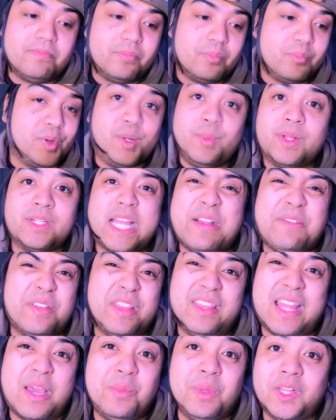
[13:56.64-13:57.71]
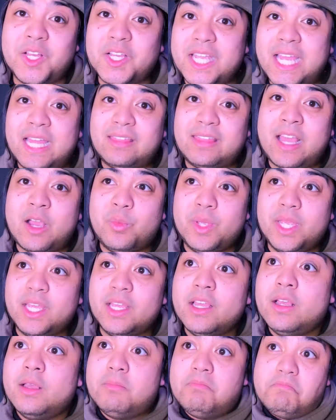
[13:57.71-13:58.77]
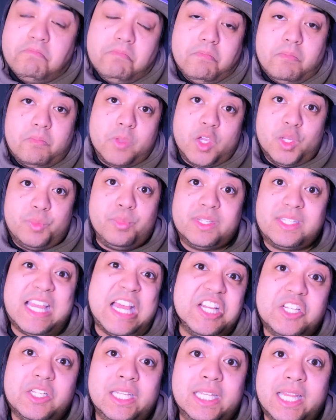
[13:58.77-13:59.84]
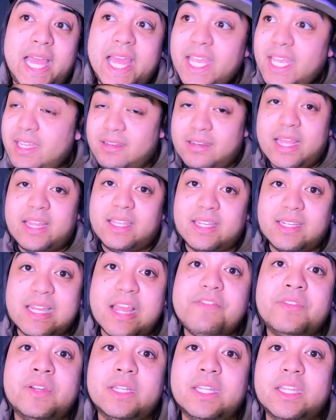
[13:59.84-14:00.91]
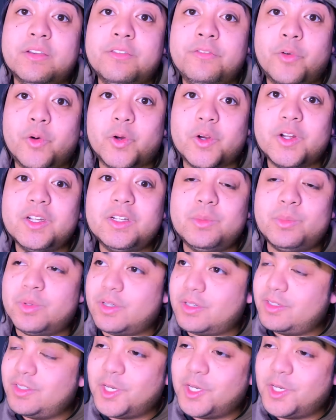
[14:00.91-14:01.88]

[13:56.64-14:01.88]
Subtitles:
Pretty much everything that we look at that we could potentially like and can definitely afford, where